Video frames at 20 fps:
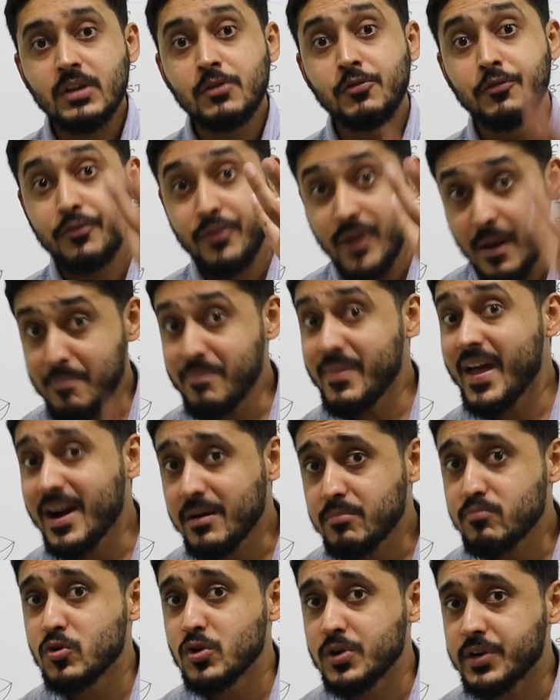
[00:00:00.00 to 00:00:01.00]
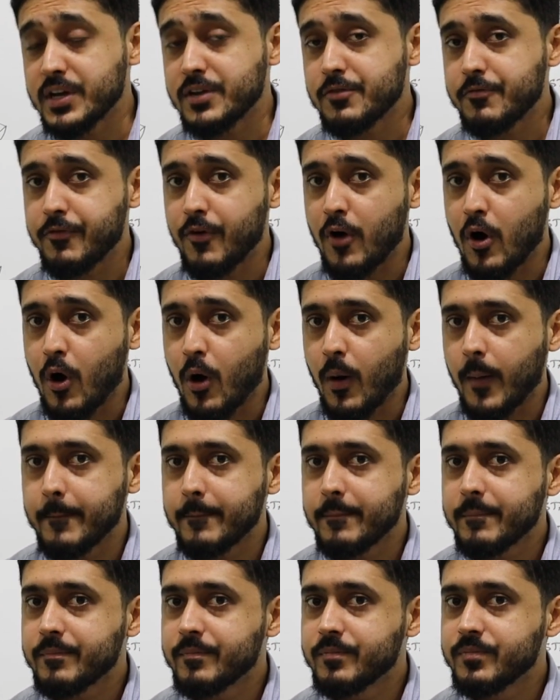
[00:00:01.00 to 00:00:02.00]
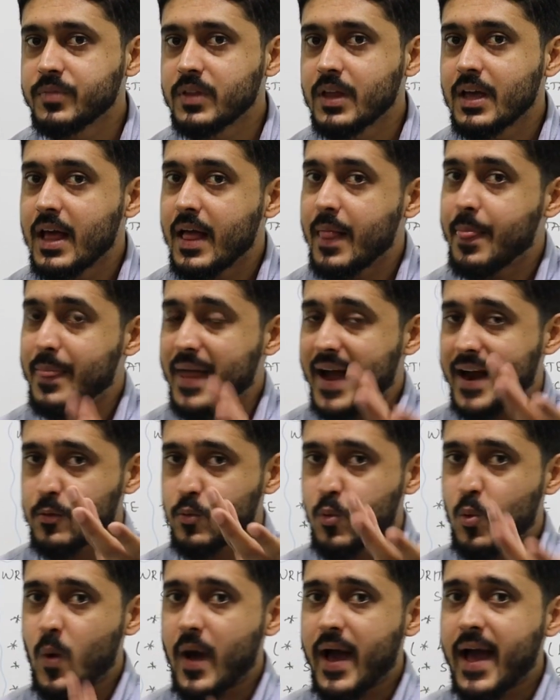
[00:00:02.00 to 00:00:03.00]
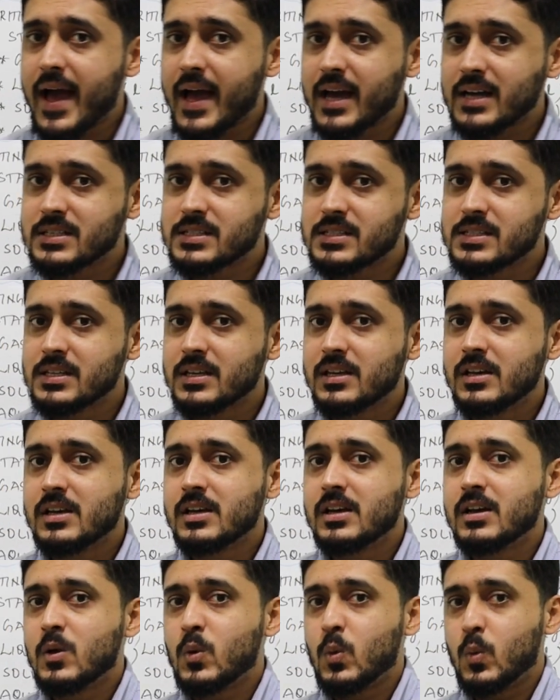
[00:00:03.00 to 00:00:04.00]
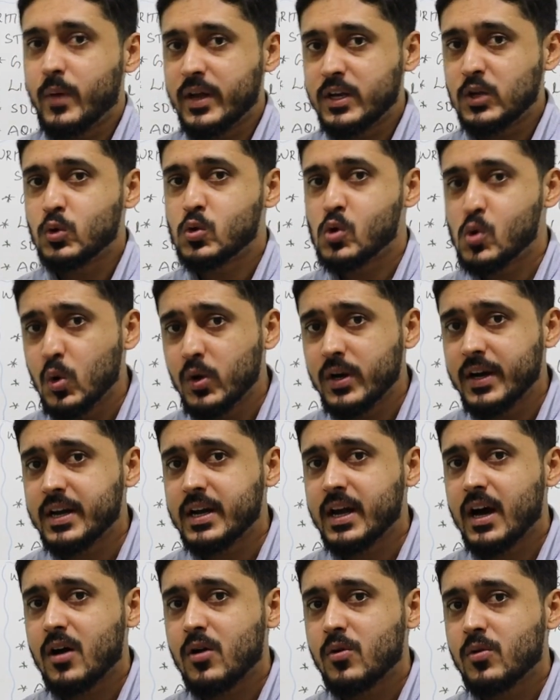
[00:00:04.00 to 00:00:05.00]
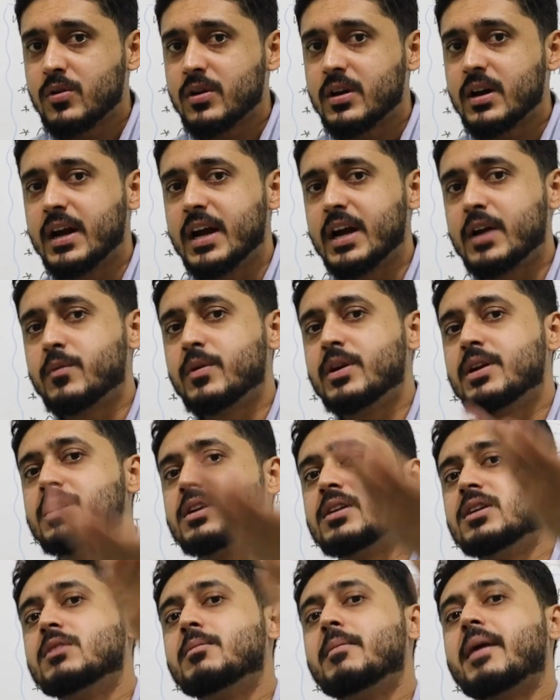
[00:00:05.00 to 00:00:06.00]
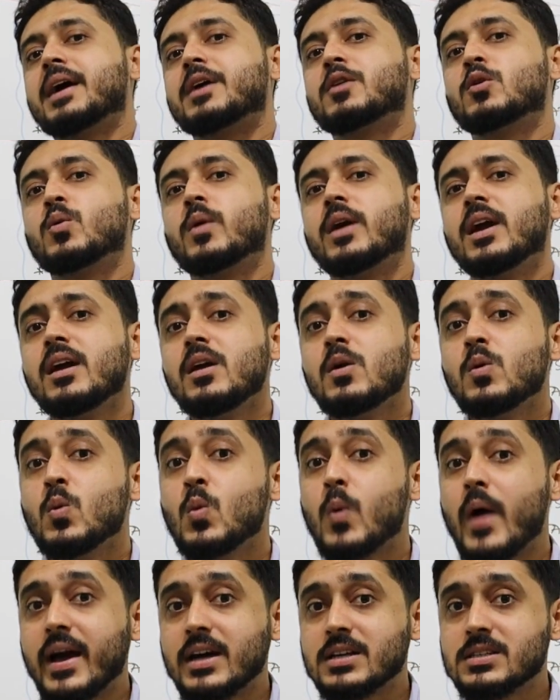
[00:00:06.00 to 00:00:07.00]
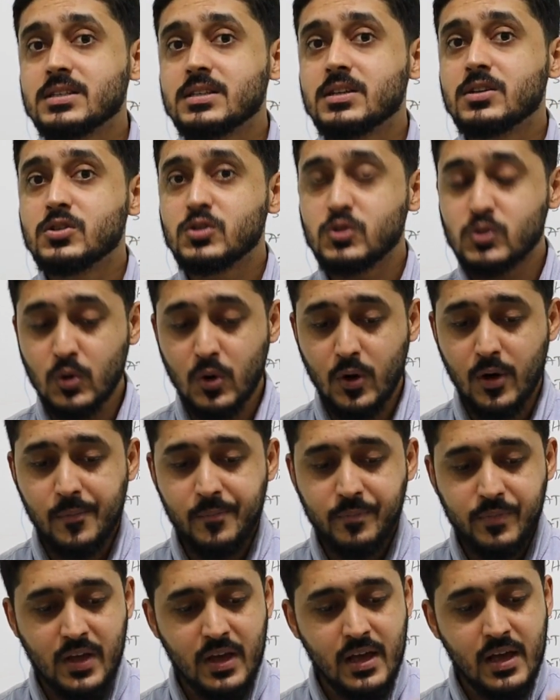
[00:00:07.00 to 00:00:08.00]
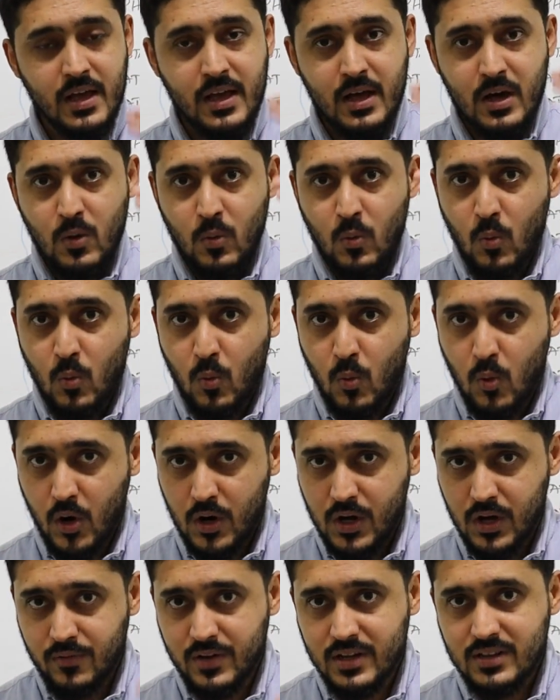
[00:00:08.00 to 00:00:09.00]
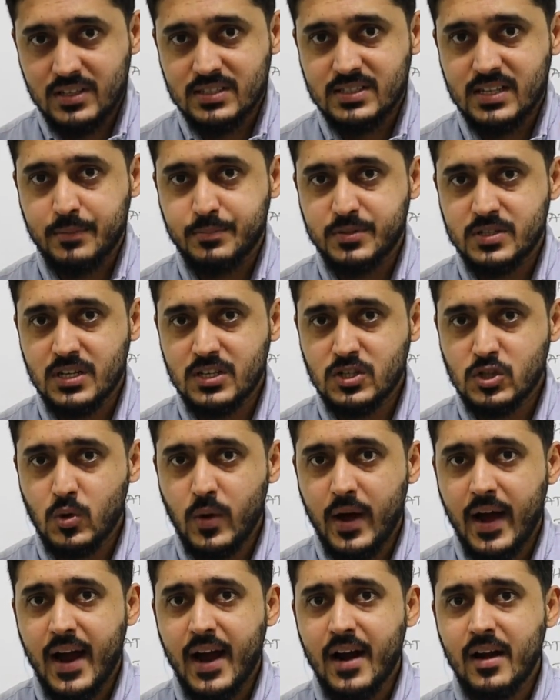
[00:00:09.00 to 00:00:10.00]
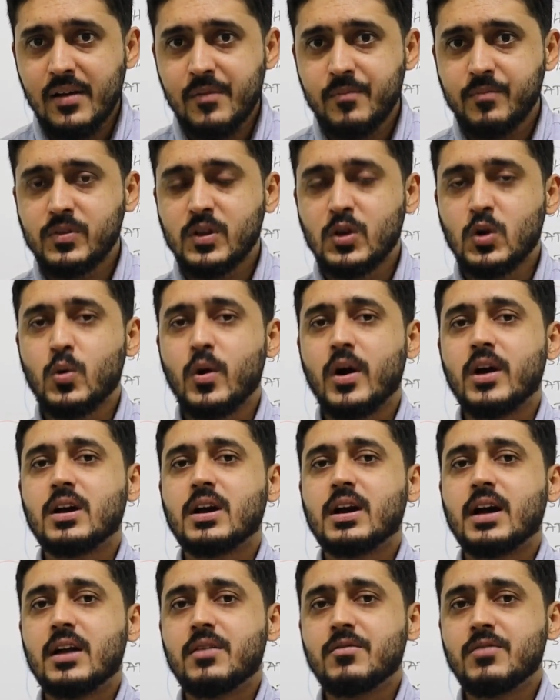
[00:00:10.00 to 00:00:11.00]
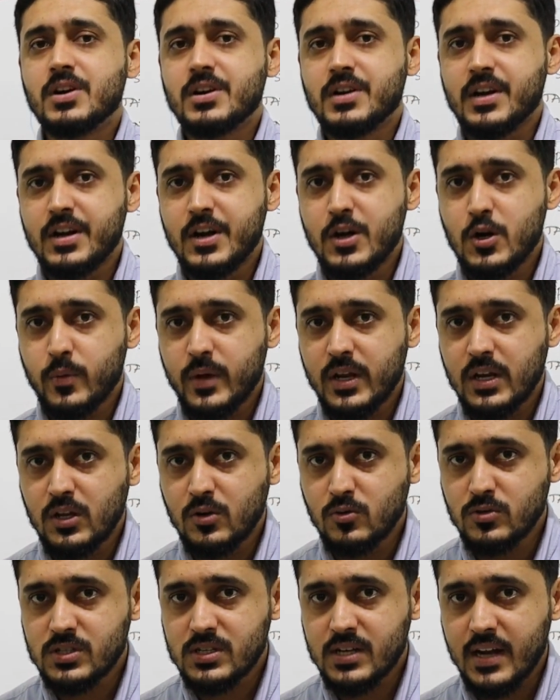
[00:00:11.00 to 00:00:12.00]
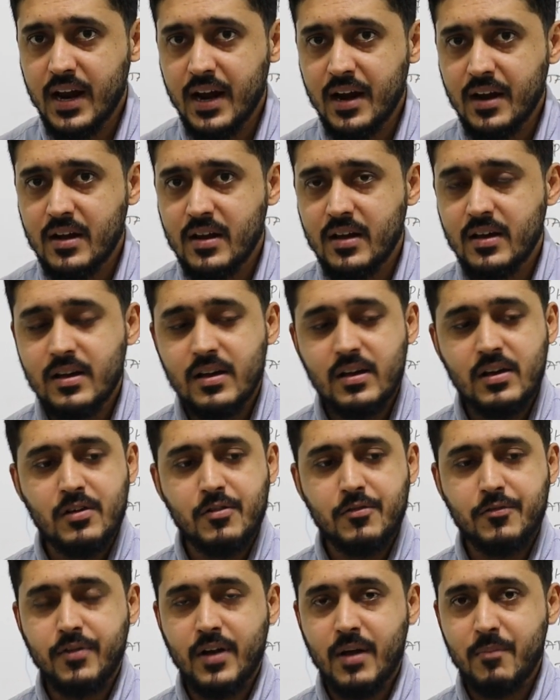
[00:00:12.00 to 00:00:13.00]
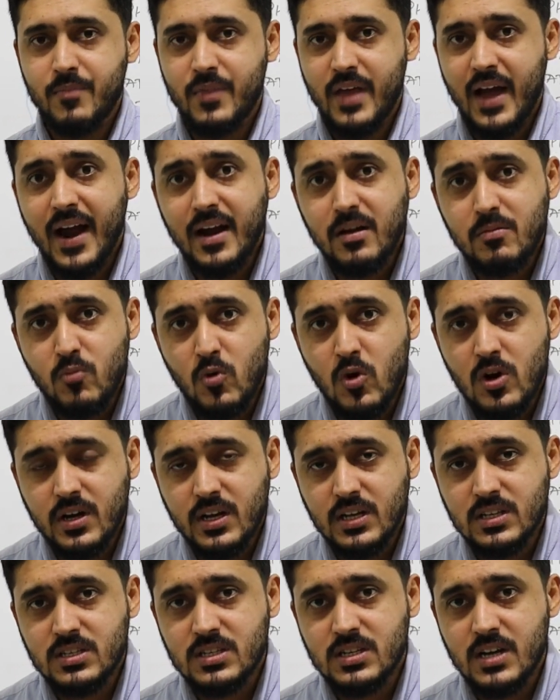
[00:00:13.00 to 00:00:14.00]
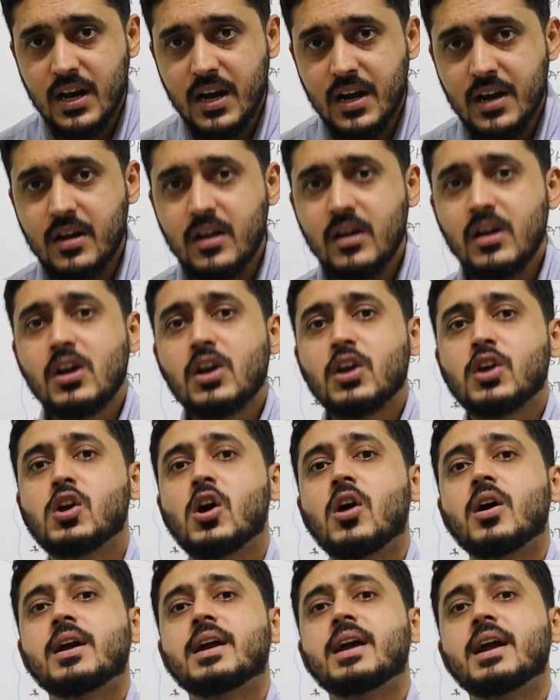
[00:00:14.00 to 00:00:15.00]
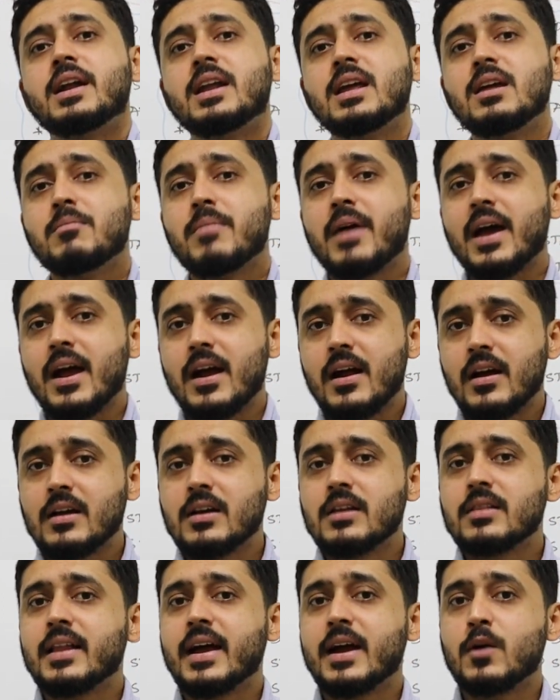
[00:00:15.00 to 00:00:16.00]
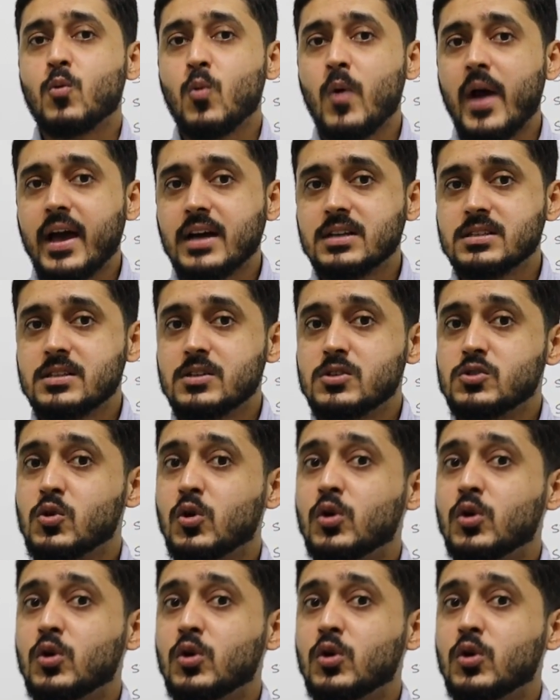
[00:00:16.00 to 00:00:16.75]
From that molten form, that wax, when you cool it down, it will turn back to a wax. So, whatever the substance you had converted into a new state. From that molten state, you are getting back that wax.